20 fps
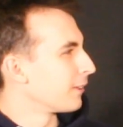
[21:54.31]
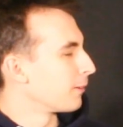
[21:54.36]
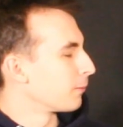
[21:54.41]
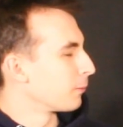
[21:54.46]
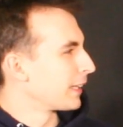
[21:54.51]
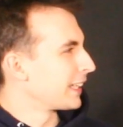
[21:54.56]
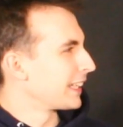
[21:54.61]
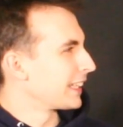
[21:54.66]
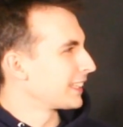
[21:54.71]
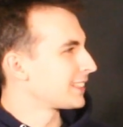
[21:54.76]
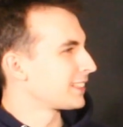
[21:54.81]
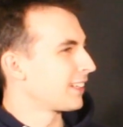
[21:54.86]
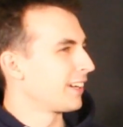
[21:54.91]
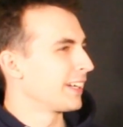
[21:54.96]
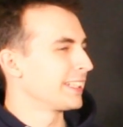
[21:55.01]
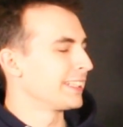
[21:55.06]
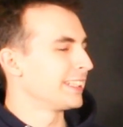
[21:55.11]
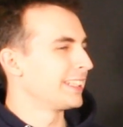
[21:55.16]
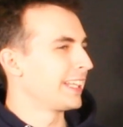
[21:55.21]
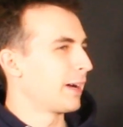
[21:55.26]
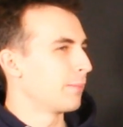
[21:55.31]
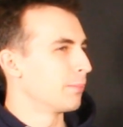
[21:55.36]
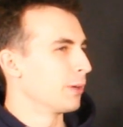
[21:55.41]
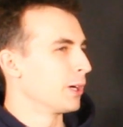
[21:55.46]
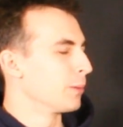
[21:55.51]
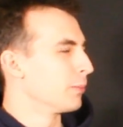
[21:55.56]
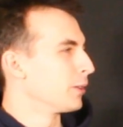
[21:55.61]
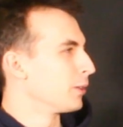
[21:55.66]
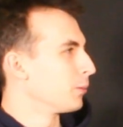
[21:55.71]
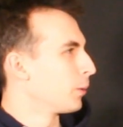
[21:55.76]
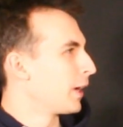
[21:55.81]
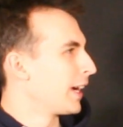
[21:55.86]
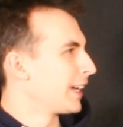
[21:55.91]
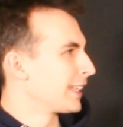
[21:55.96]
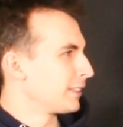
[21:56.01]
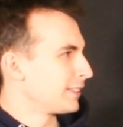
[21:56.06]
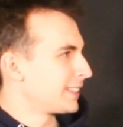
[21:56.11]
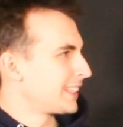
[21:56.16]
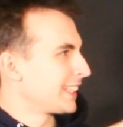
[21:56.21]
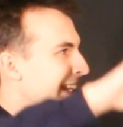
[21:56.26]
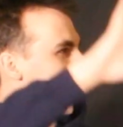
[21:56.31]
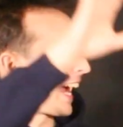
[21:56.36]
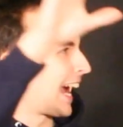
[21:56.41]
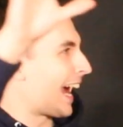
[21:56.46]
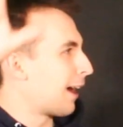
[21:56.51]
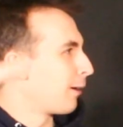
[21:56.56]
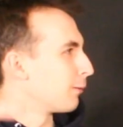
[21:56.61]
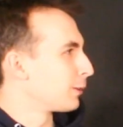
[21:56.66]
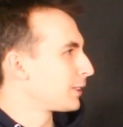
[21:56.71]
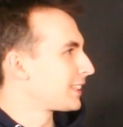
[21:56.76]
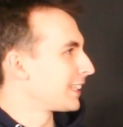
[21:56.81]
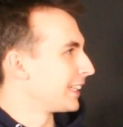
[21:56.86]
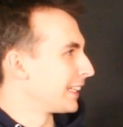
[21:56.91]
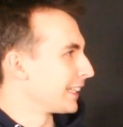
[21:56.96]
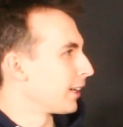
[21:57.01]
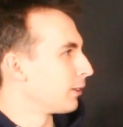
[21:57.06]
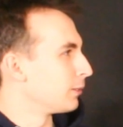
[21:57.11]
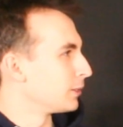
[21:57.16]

you got really excited in that moment where you see the house and it